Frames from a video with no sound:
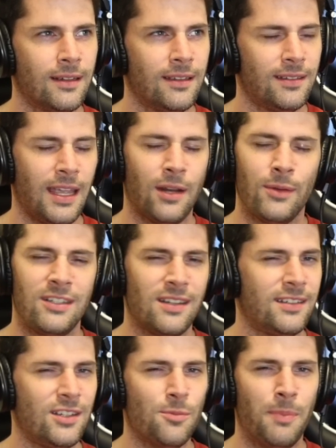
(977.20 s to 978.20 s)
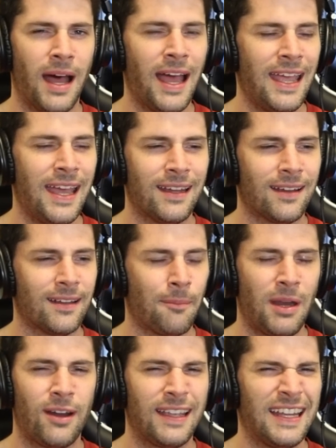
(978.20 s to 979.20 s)
sandwiches you buy at an
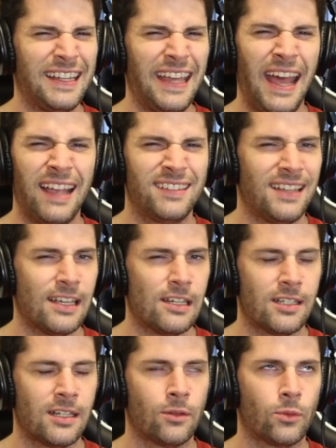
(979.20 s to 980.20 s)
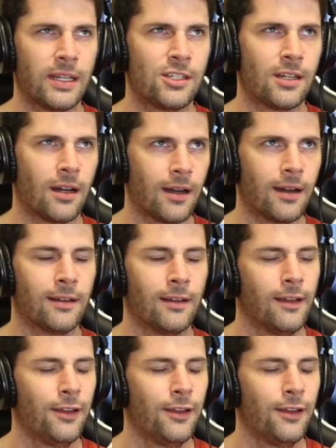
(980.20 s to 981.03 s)
American gas station, which are